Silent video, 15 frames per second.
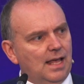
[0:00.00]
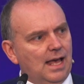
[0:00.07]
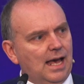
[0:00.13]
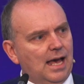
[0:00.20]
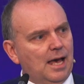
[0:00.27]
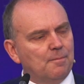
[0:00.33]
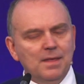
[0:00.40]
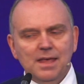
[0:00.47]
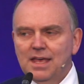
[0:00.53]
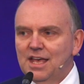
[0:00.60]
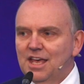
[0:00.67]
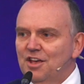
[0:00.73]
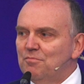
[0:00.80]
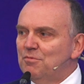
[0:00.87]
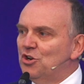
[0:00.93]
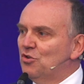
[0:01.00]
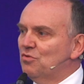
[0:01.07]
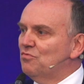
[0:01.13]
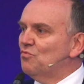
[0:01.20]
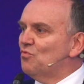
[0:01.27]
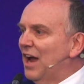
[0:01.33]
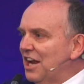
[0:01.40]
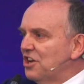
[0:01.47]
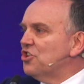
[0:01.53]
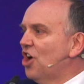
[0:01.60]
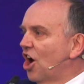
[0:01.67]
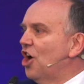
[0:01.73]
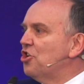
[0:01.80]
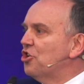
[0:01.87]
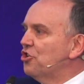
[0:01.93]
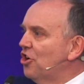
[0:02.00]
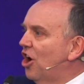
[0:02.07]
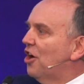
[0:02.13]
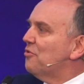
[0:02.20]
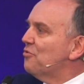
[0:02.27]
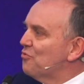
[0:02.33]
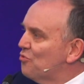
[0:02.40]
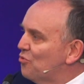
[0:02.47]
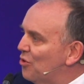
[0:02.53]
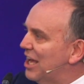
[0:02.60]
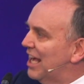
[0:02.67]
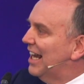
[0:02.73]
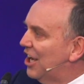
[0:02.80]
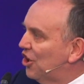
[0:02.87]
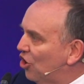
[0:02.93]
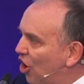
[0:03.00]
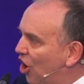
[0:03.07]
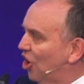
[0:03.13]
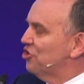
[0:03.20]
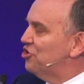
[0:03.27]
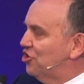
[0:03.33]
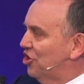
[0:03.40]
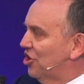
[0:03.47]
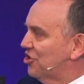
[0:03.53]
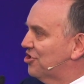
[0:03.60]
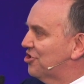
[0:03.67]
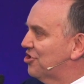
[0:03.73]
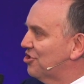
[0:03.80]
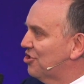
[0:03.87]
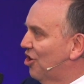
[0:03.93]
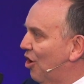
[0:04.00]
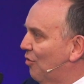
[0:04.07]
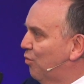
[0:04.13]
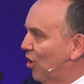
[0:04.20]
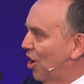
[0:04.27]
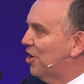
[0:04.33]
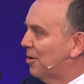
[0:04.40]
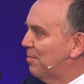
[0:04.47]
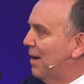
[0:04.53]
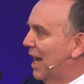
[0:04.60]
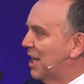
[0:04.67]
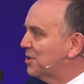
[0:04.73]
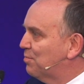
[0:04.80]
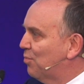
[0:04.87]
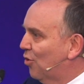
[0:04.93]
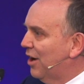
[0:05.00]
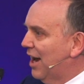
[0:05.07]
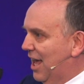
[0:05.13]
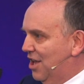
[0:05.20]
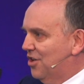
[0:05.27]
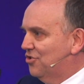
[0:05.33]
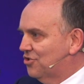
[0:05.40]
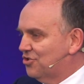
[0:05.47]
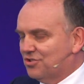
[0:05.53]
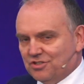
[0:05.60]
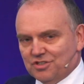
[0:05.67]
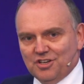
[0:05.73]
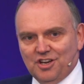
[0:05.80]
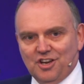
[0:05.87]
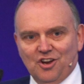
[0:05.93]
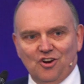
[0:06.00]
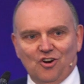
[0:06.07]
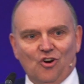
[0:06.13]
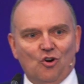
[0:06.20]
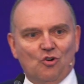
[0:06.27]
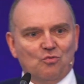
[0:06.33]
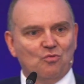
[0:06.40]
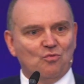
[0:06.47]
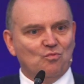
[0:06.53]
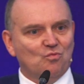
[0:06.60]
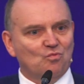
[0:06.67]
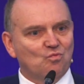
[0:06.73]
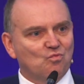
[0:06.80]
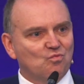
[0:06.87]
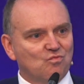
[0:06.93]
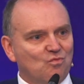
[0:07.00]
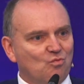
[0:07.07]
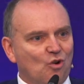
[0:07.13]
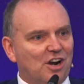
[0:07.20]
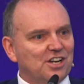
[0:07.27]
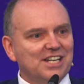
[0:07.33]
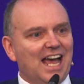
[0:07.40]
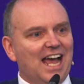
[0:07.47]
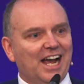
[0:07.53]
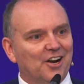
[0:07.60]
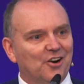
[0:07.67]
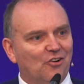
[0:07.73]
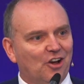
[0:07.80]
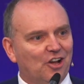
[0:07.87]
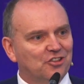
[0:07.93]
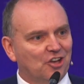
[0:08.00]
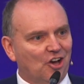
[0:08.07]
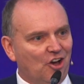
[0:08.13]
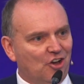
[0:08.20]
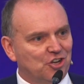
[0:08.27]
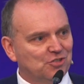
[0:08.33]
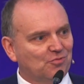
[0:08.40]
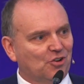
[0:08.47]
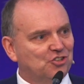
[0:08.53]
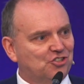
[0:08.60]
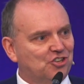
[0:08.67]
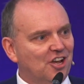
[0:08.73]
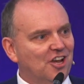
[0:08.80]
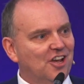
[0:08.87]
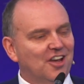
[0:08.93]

Um, you know, right now, you're not really conscious of where your passport is or where it's hanging around the house, because